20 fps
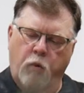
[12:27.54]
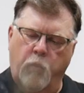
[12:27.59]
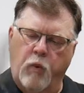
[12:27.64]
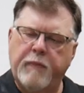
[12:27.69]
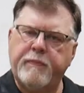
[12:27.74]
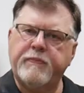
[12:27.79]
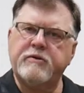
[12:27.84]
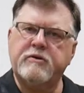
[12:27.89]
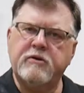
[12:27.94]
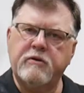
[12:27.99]

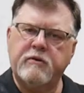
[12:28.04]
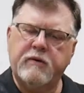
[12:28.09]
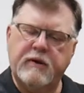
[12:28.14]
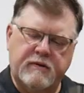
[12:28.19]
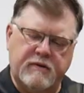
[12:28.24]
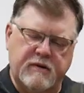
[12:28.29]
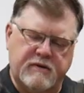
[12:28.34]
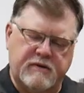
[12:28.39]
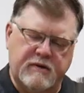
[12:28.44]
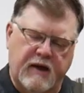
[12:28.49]
whip to
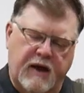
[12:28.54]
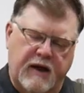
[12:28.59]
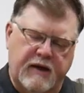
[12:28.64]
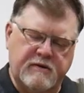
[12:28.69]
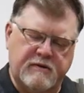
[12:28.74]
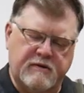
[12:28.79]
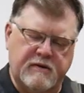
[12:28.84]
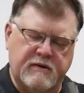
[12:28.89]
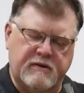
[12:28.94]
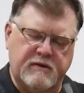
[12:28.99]
it that's
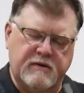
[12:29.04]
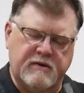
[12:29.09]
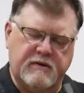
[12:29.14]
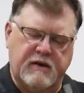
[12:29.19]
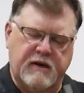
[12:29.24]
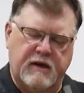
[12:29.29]
nice. This is